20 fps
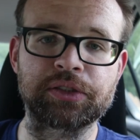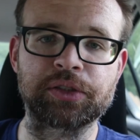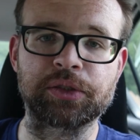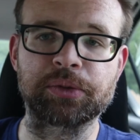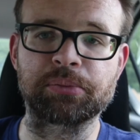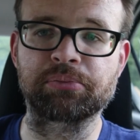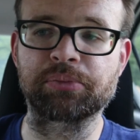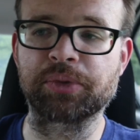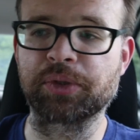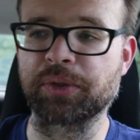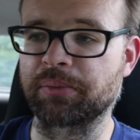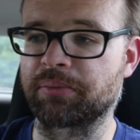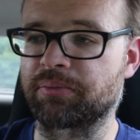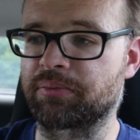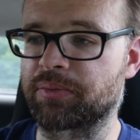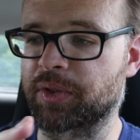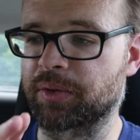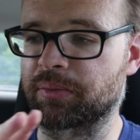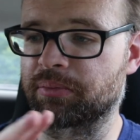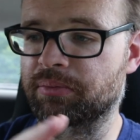some
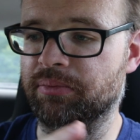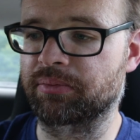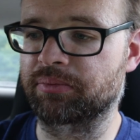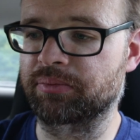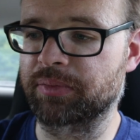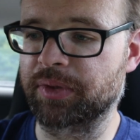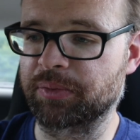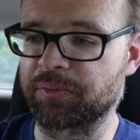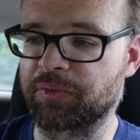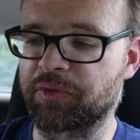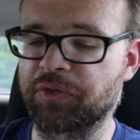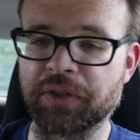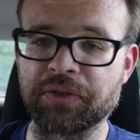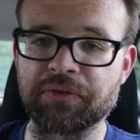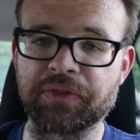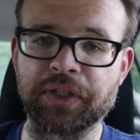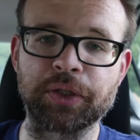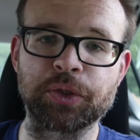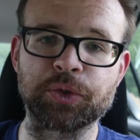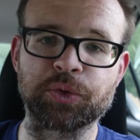
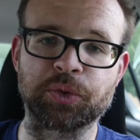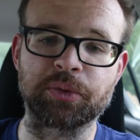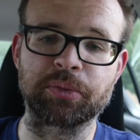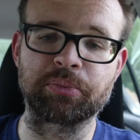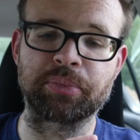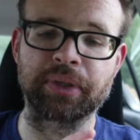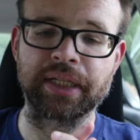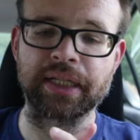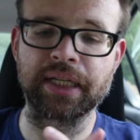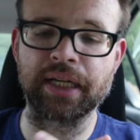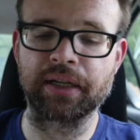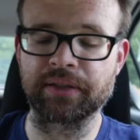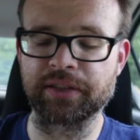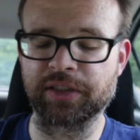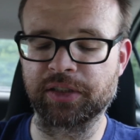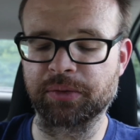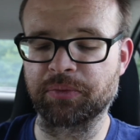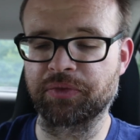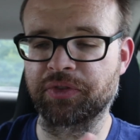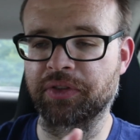fun videos we're putting out,
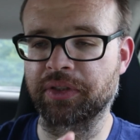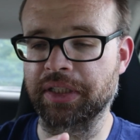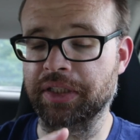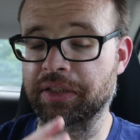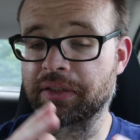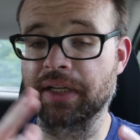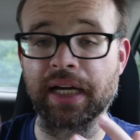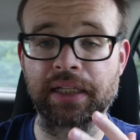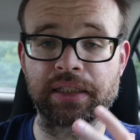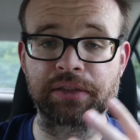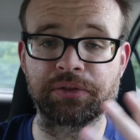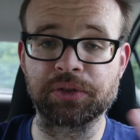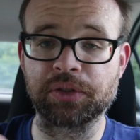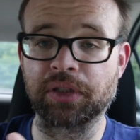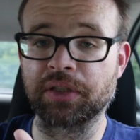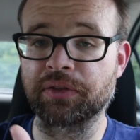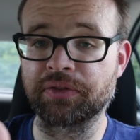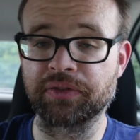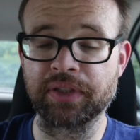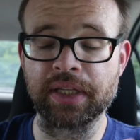some fun interactive
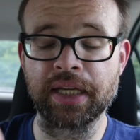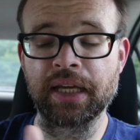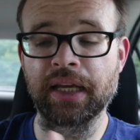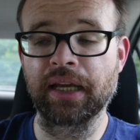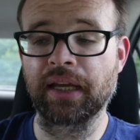stuff